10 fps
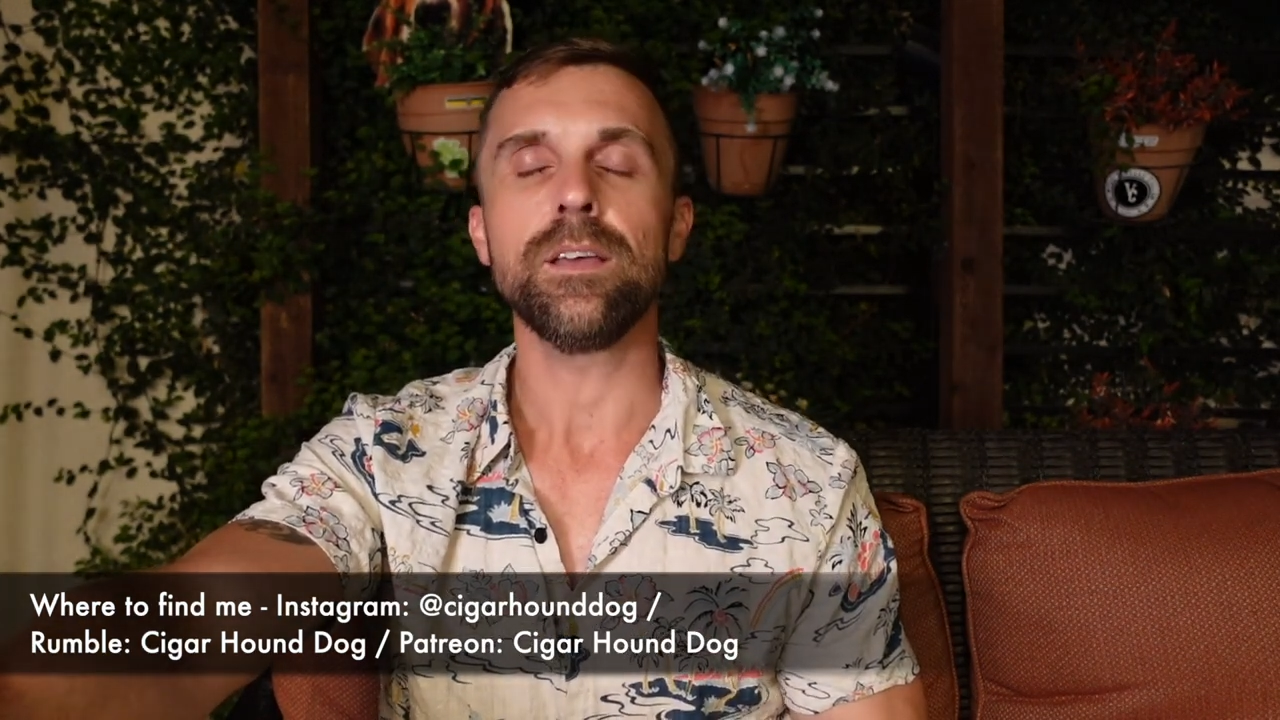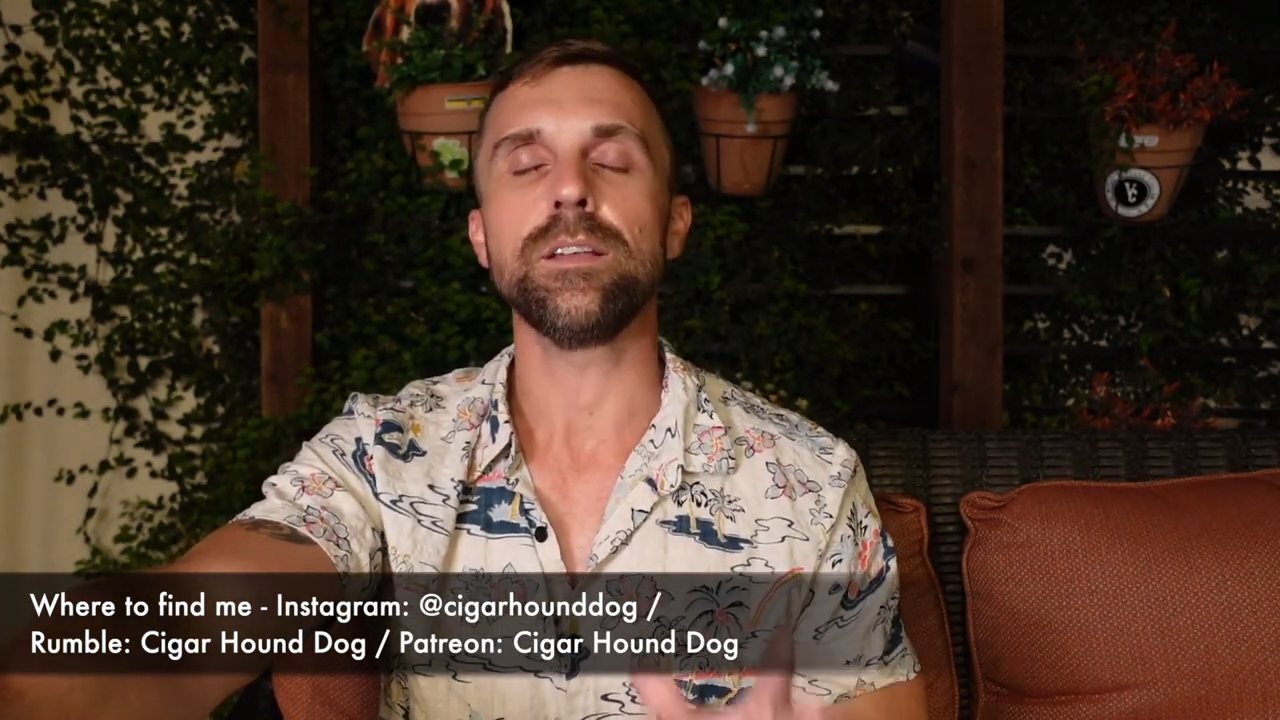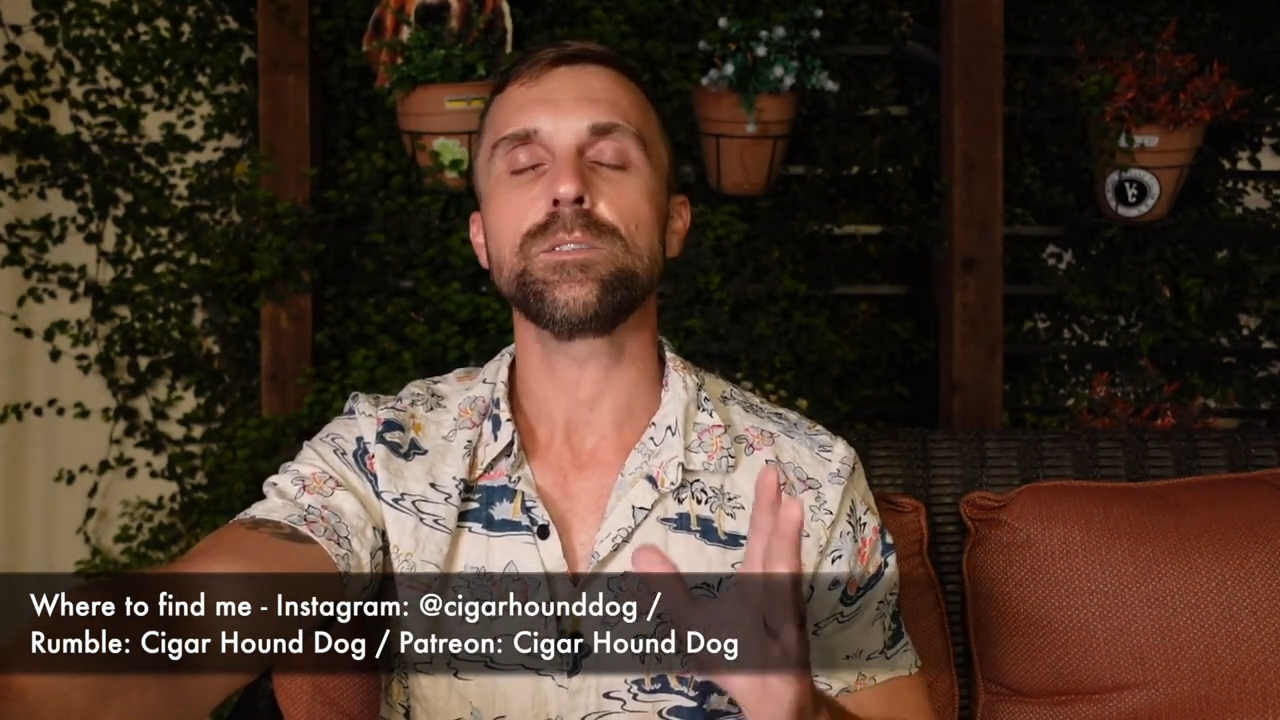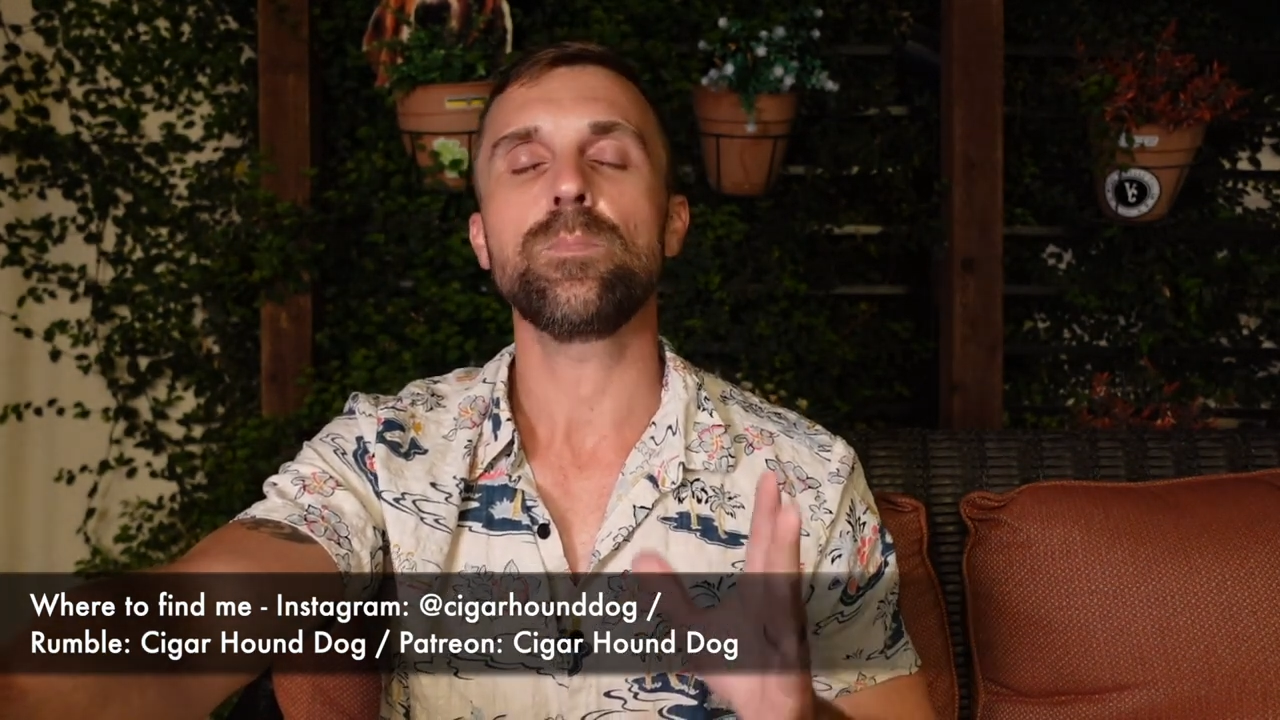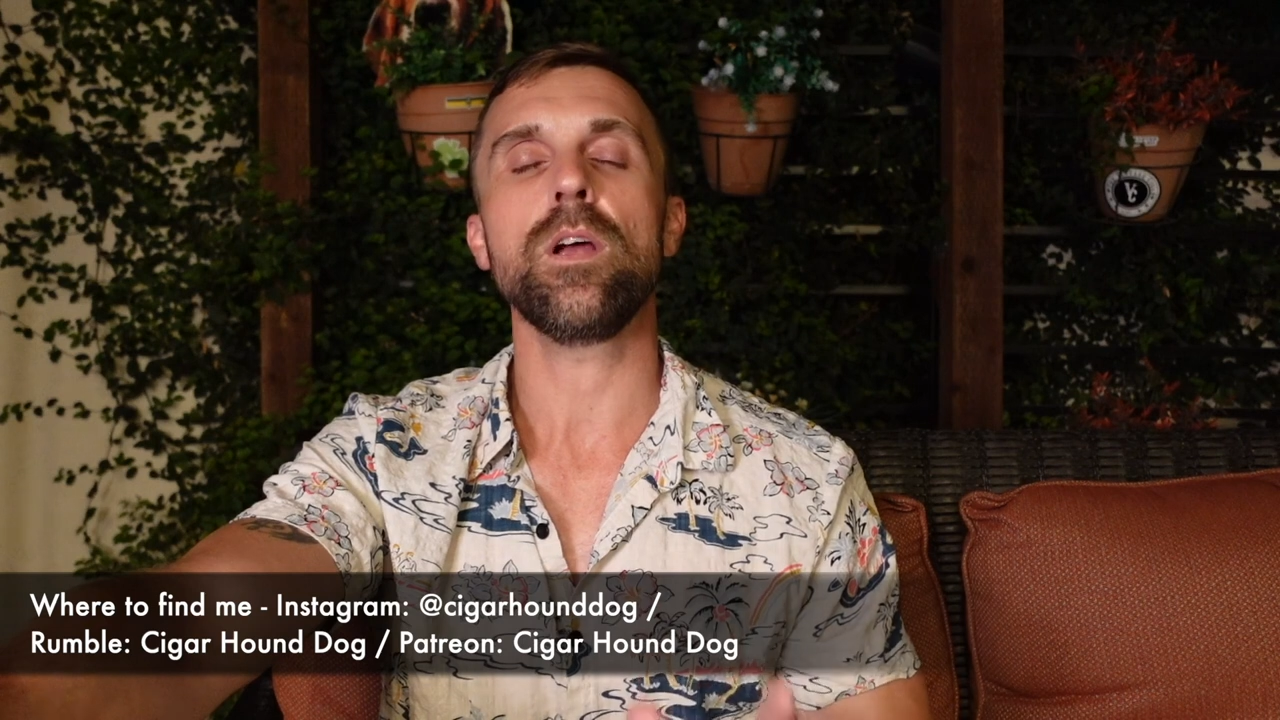it
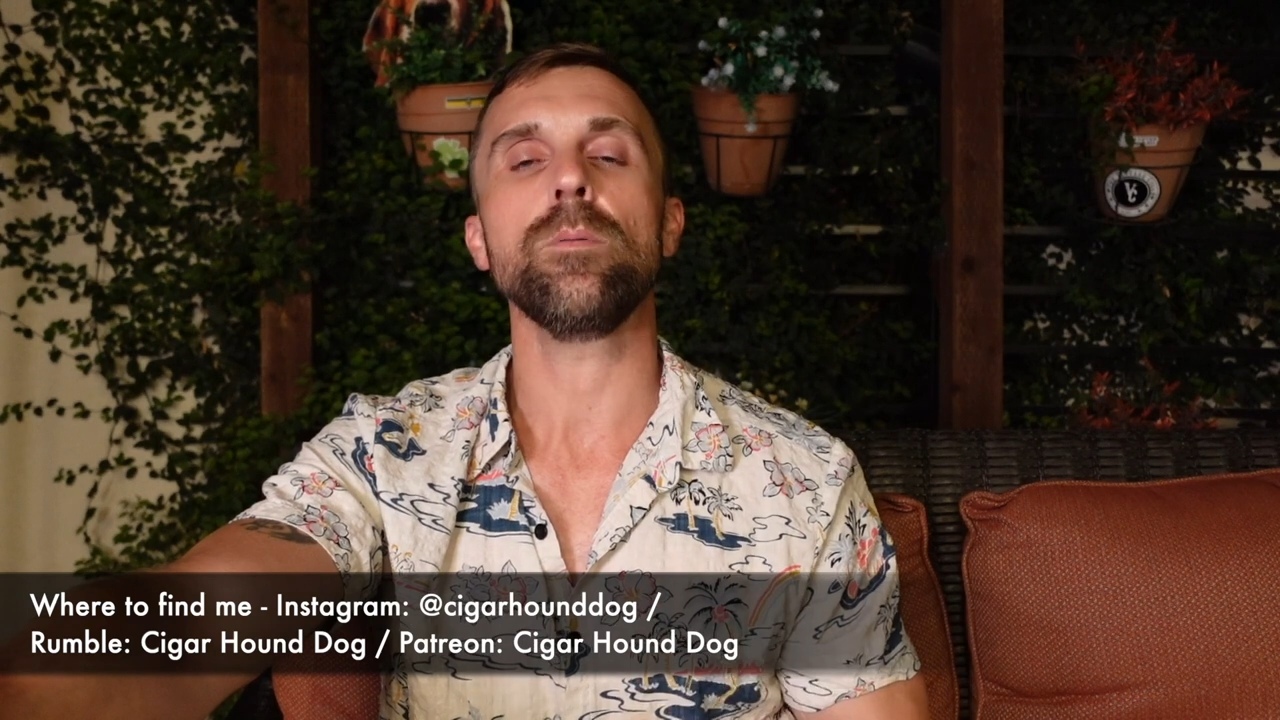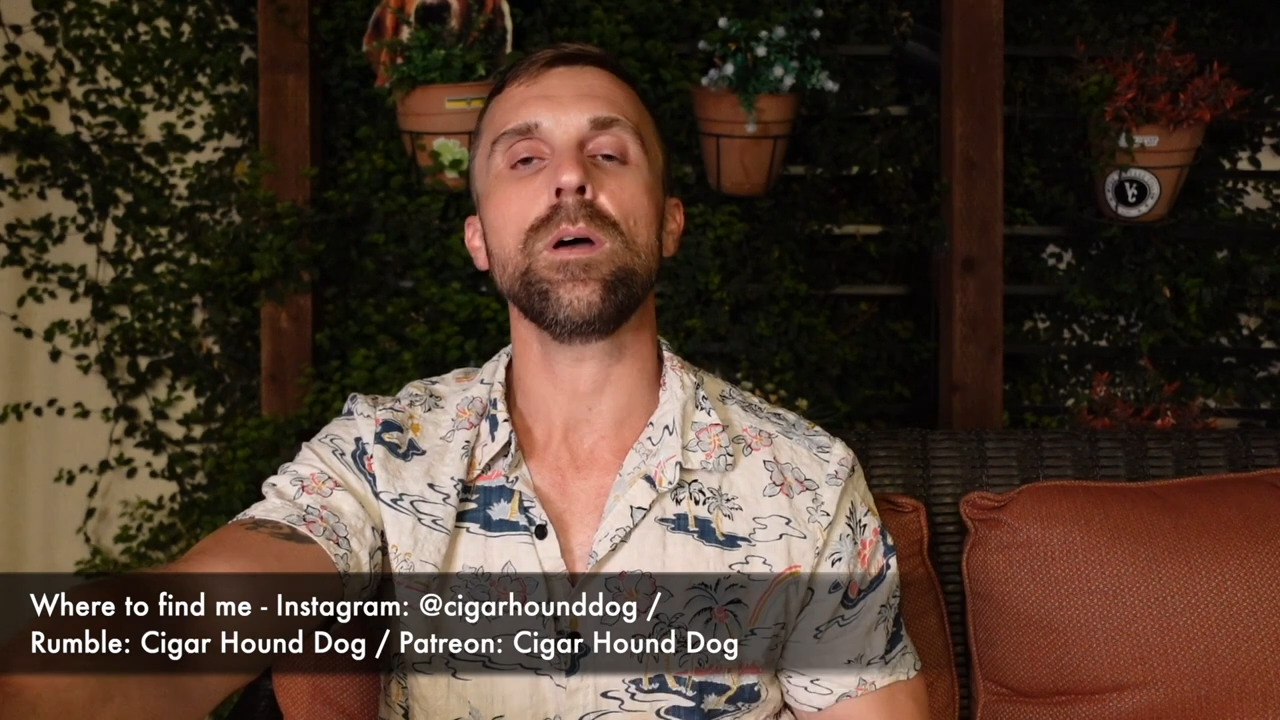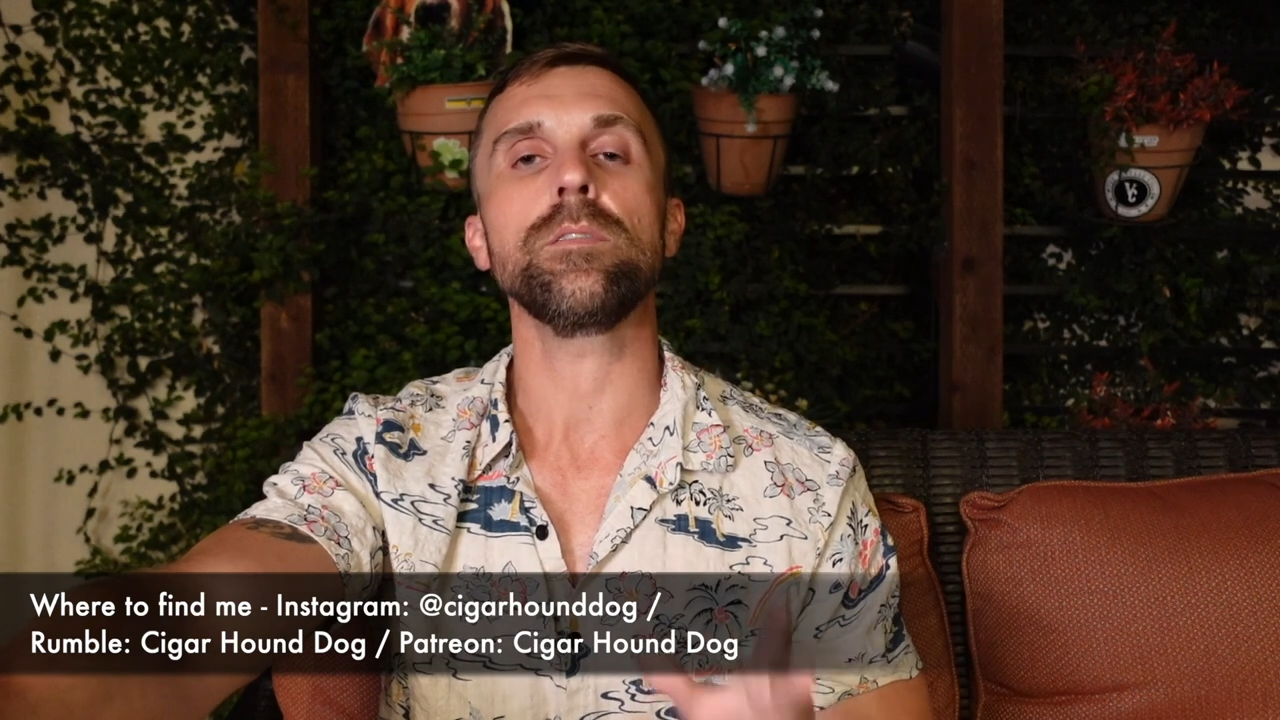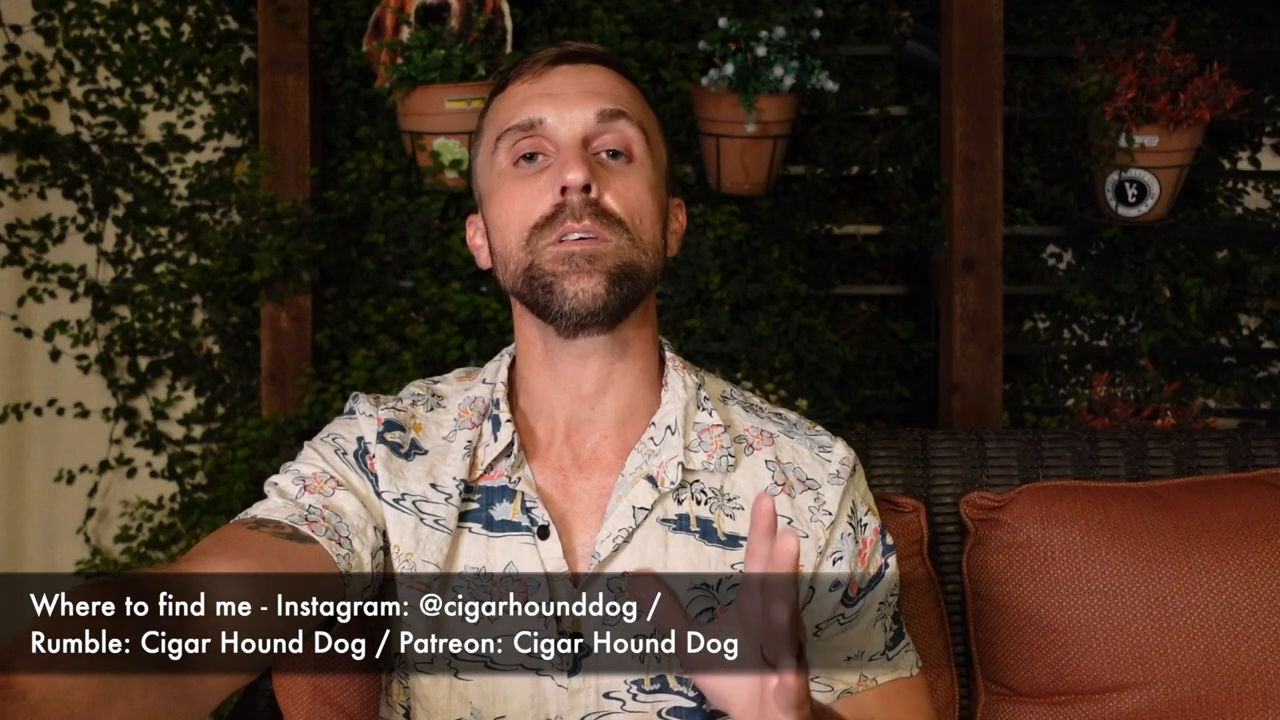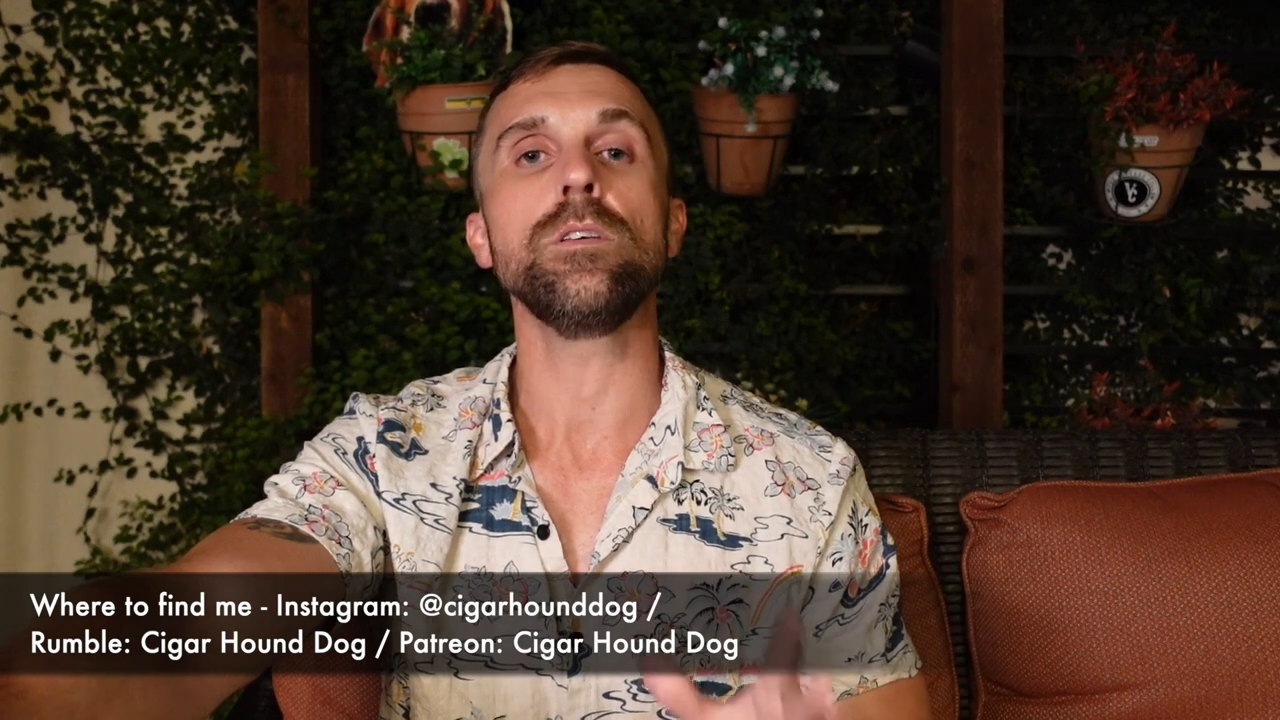is paramount that